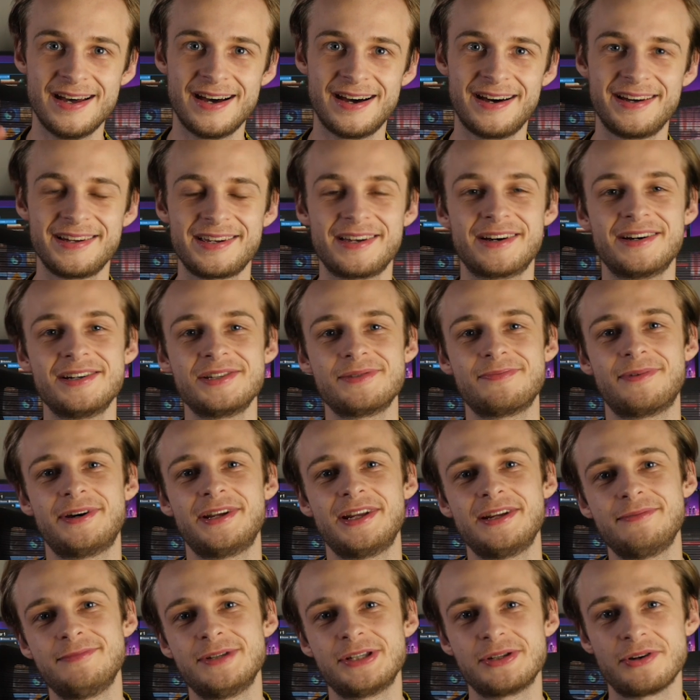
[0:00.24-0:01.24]
Hi guys, my
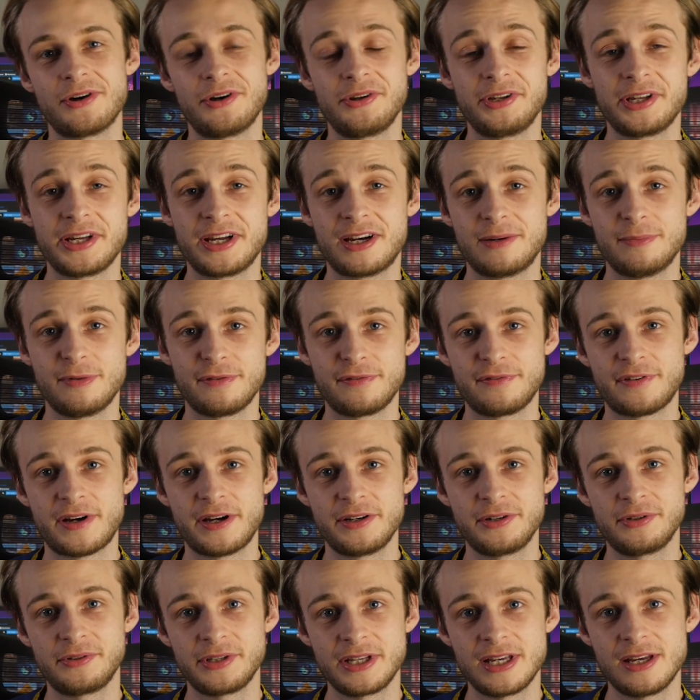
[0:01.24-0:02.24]
name is Ollie. I'm a
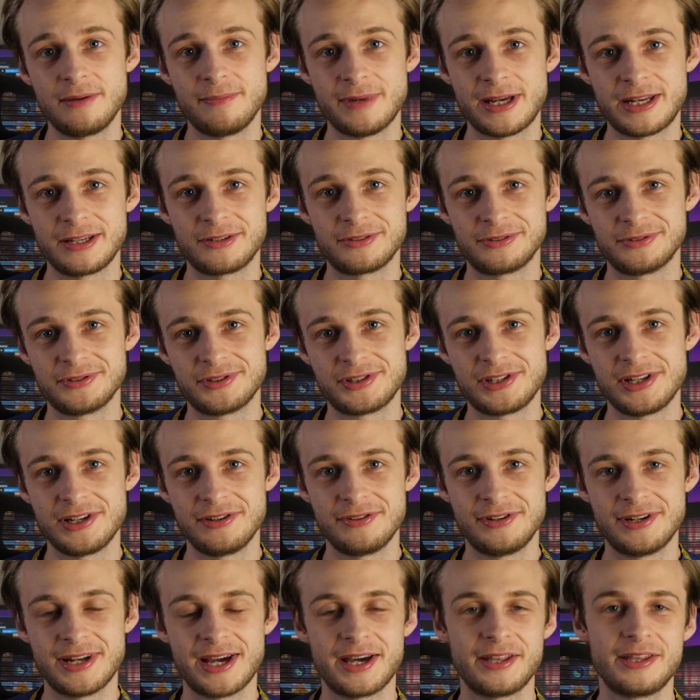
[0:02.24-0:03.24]
final year medical
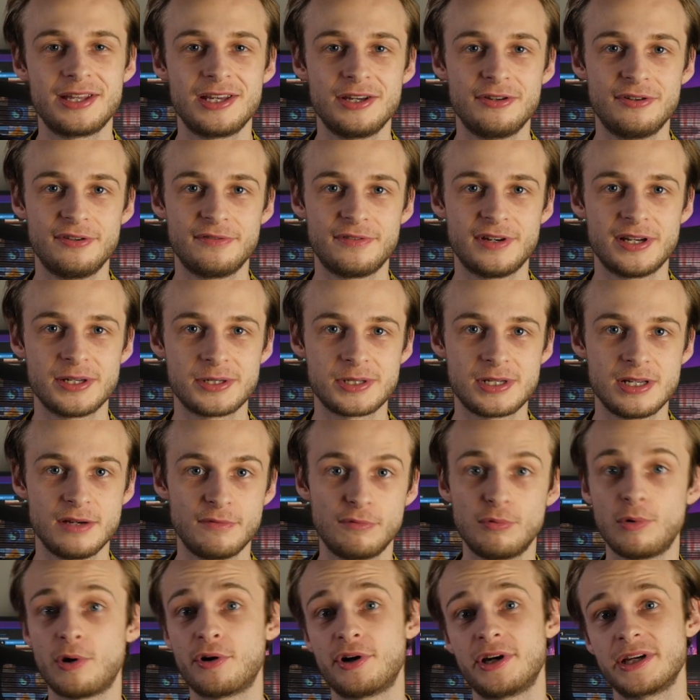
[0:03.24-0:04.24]
student at the University
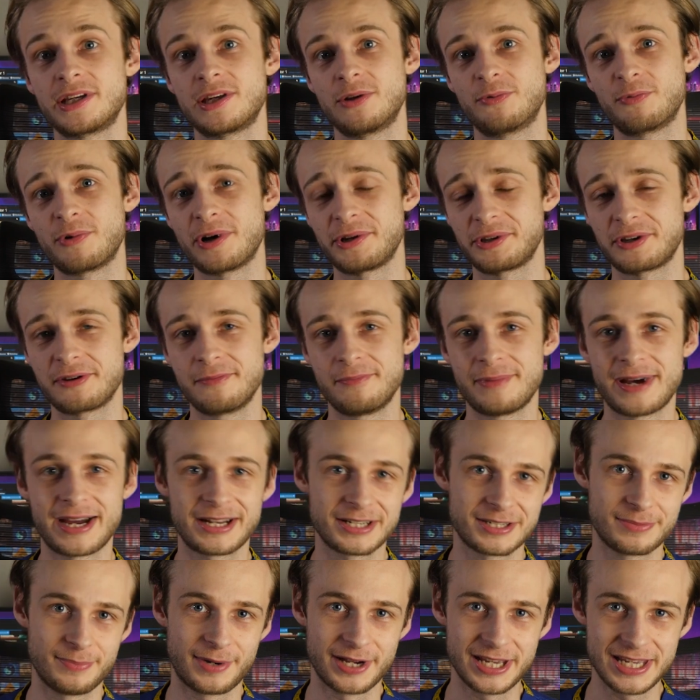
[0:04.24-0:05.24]
of Warwick and welcome
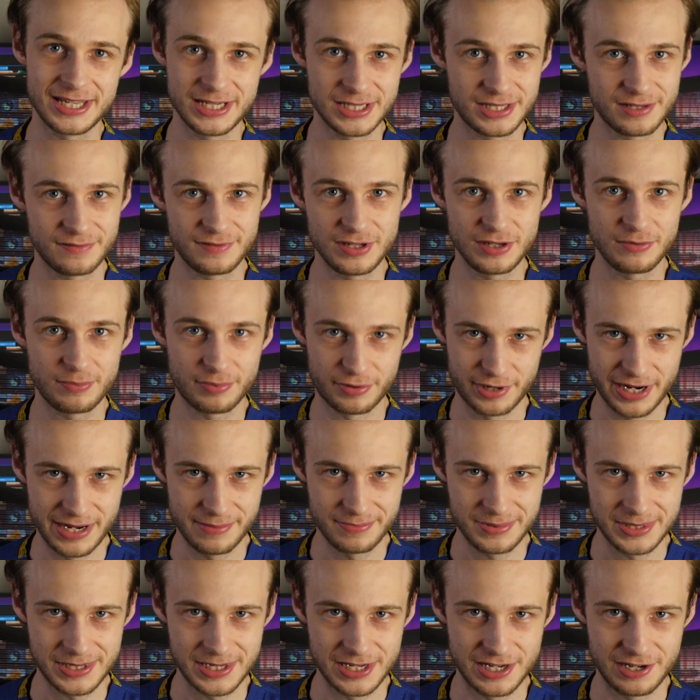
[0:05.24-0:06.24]
back to my interview
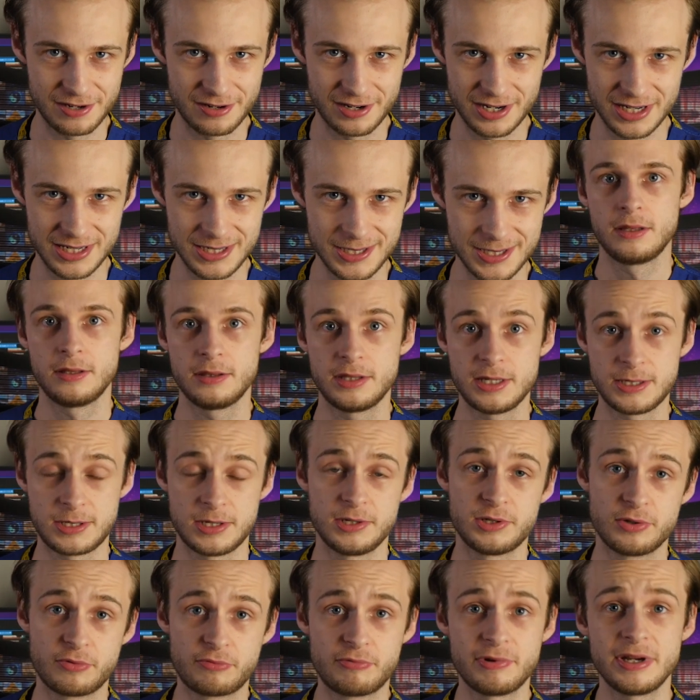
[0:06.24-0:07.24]
prep series. This
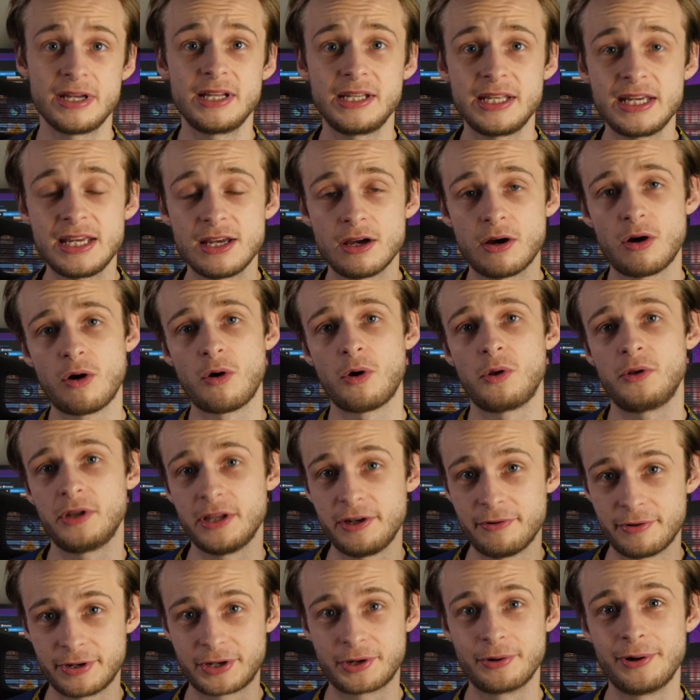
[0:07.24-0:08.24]
is a really
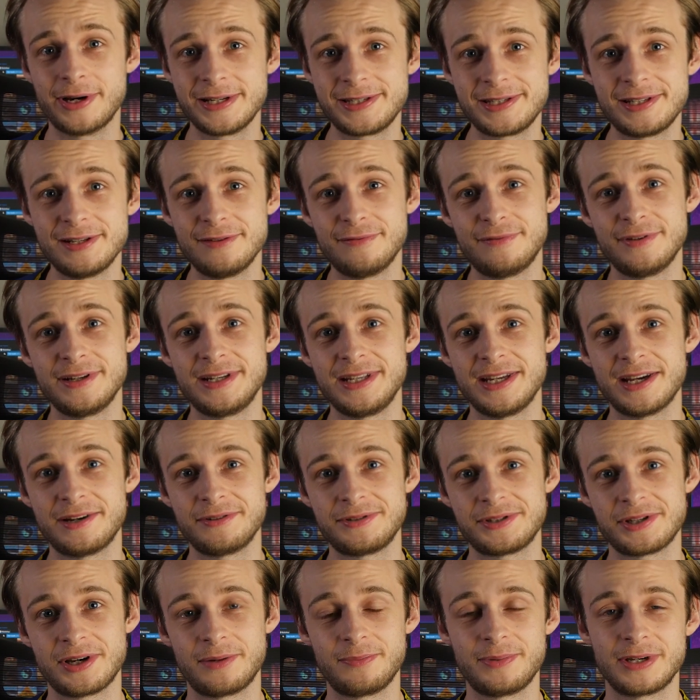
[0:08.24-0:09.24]
hotly requested video
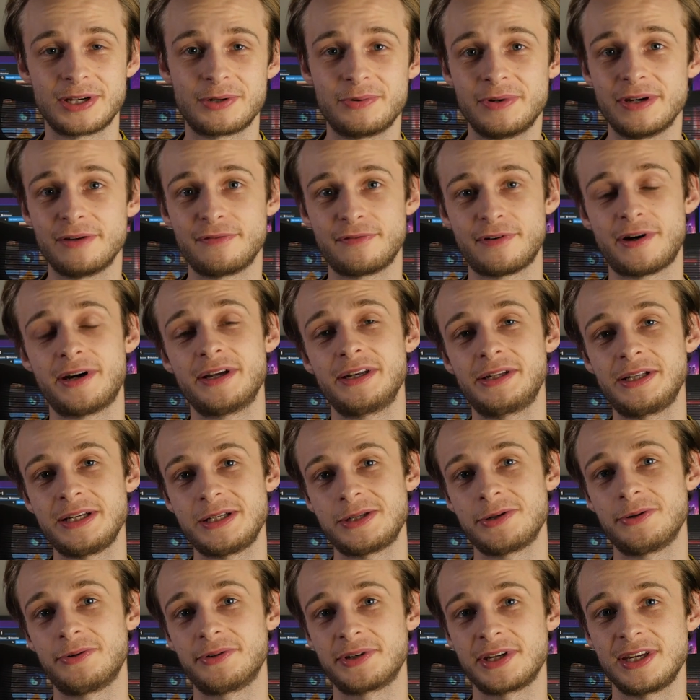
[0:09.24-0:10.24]
topic. We're finally
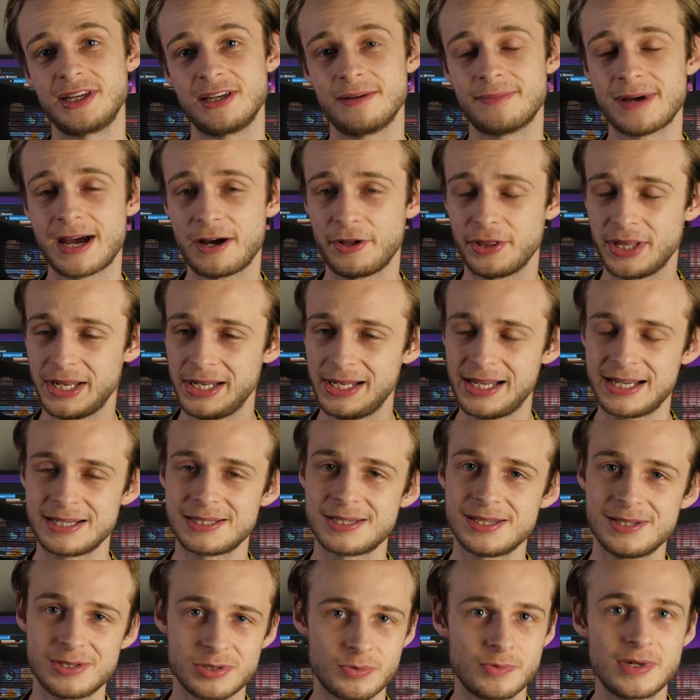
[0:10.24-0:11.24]
talking about the
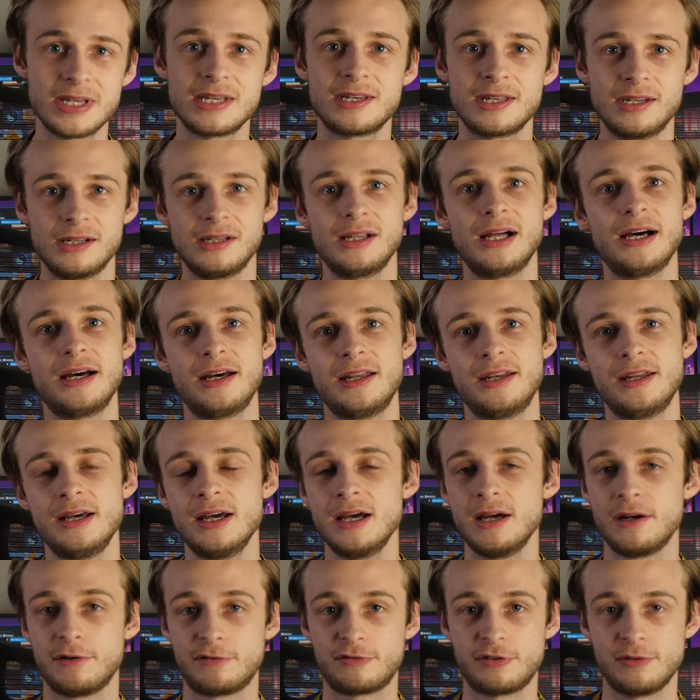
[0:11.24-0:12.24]
lessons we can learn
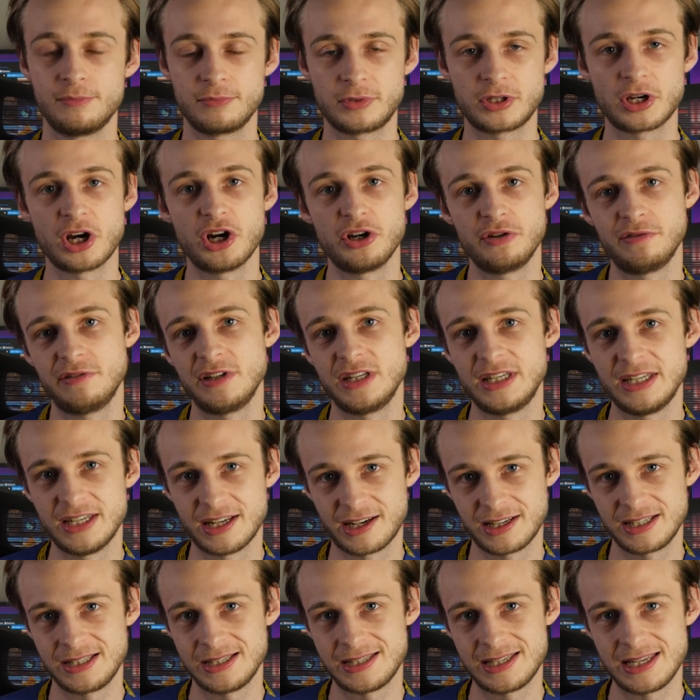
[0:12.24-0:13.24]
from
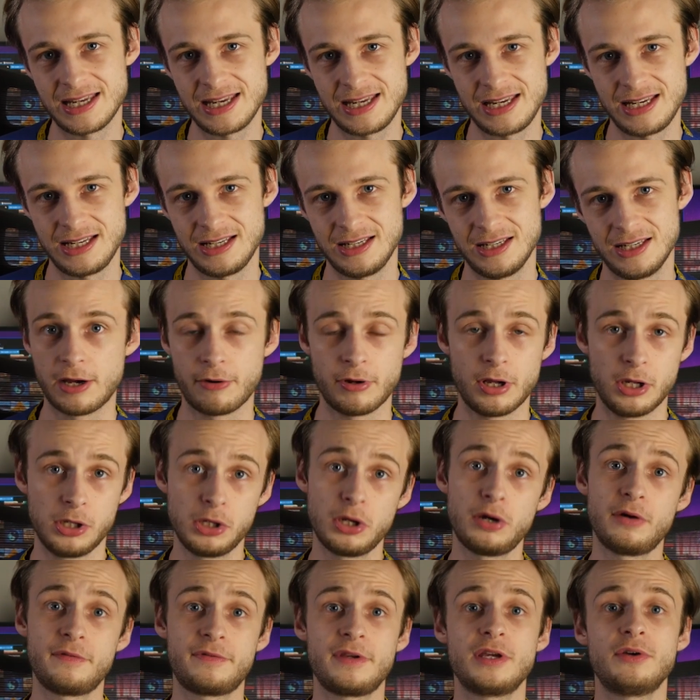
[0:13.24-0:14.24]
COVID-19. A
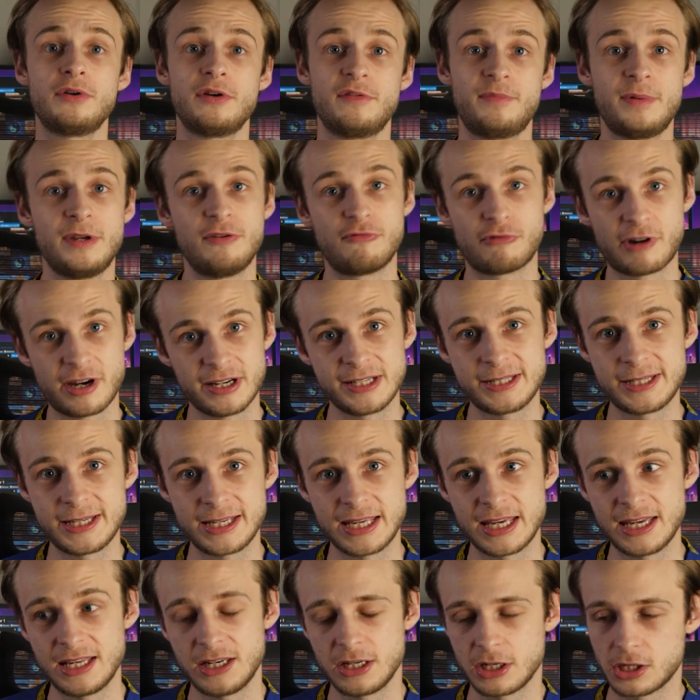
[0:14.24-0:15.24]
lot of you have been writing
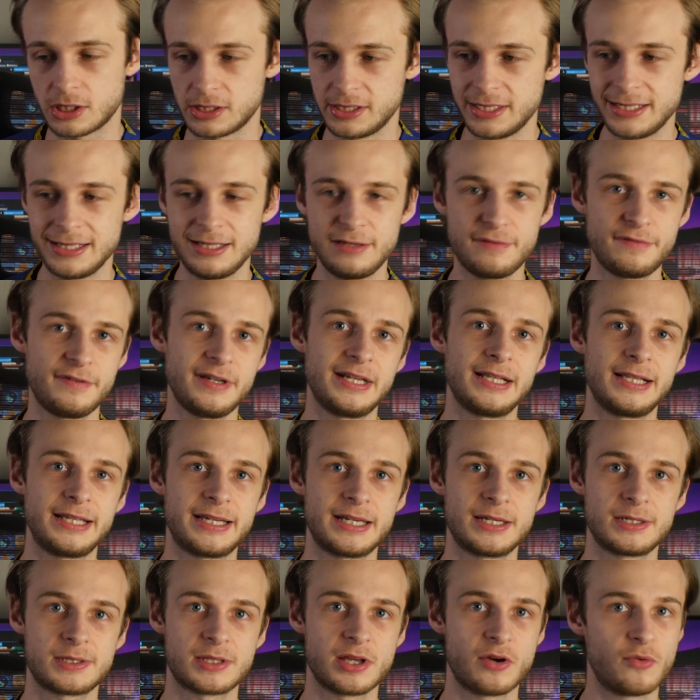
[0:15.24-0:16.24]
in clearly
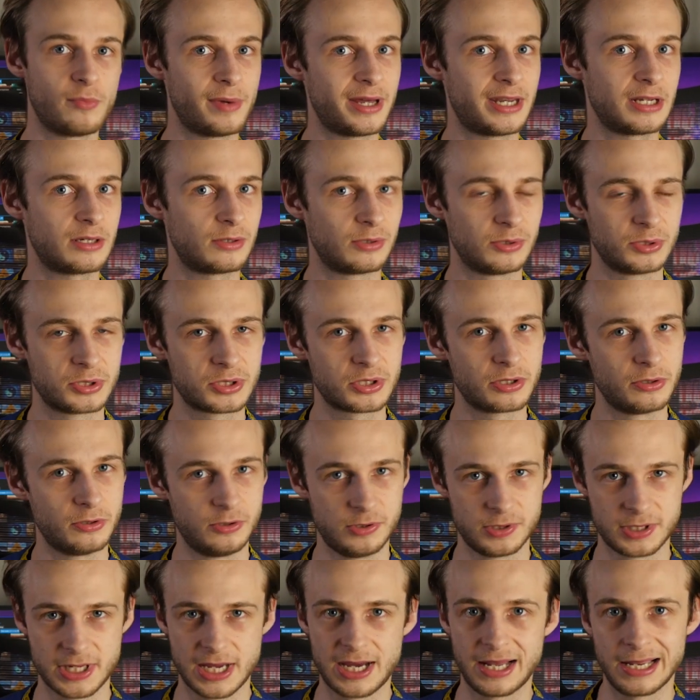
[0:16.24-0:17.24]
feeling as though medical
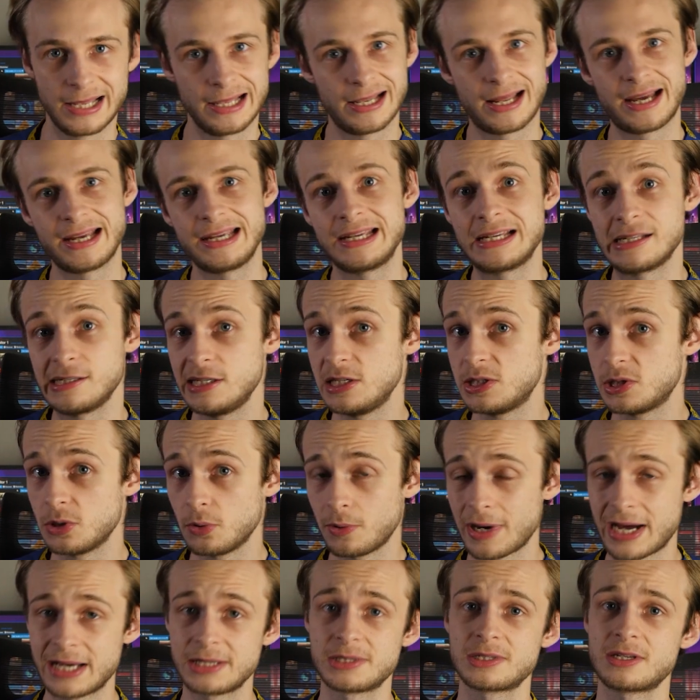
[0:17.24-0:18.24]
schools are likely
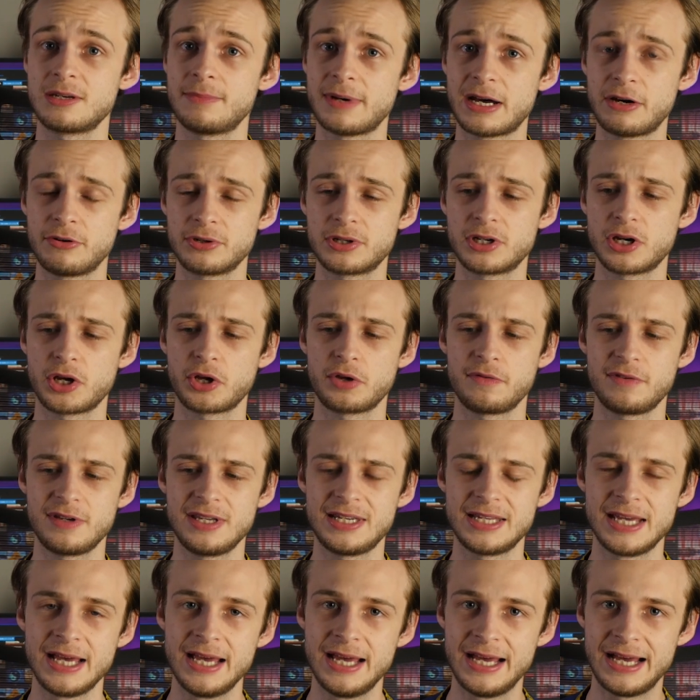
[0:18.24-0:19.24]
to ask about COVID.